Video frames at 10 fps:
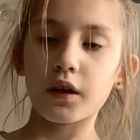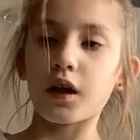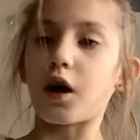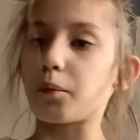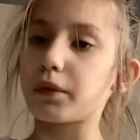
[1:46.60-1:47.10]

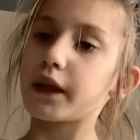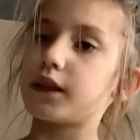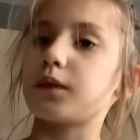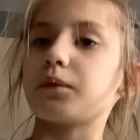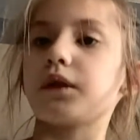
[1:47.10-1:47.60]
I'll play
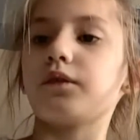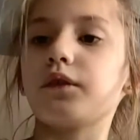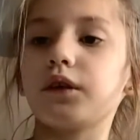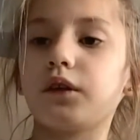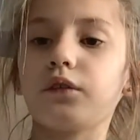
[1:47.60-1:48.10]
something for
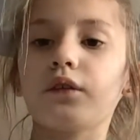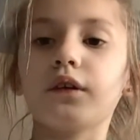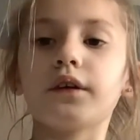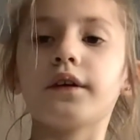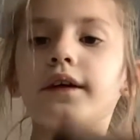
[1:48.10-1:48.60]
you.
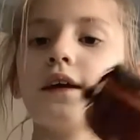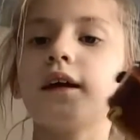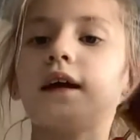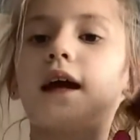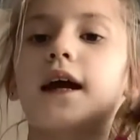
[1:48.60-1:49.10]

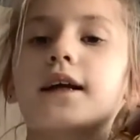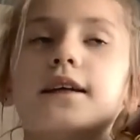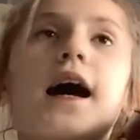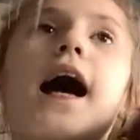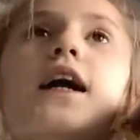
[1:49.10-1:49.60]
And
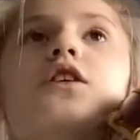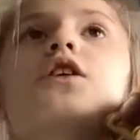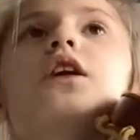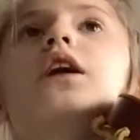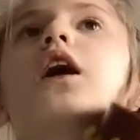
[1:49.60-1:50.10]

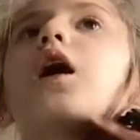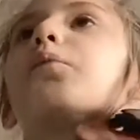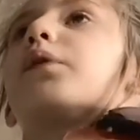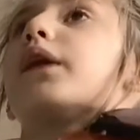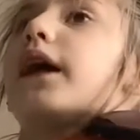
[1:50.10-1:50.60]
actually, I'll
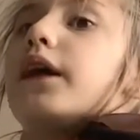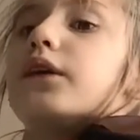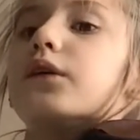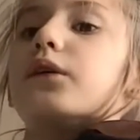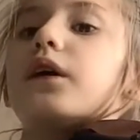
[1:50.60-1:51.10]
play
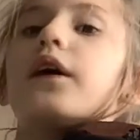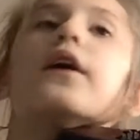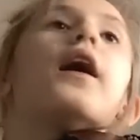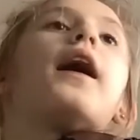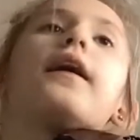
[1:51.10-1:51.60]
you
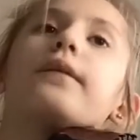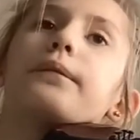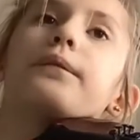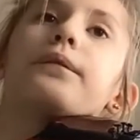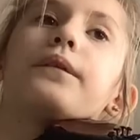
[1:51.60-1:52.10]
um,
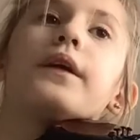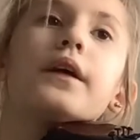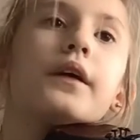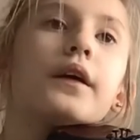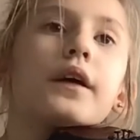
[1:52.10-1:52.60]

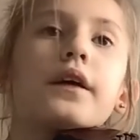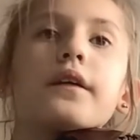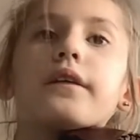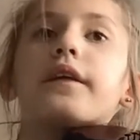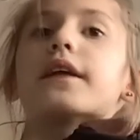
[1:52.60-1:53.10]

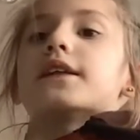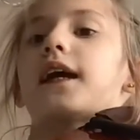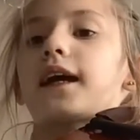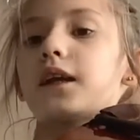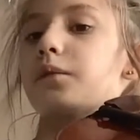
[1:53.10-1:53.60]
the
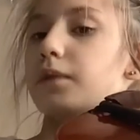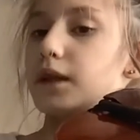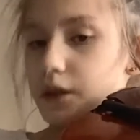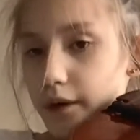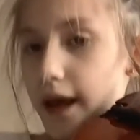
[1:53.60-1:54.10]
second
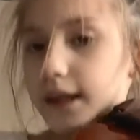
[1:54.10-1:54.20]
minuet.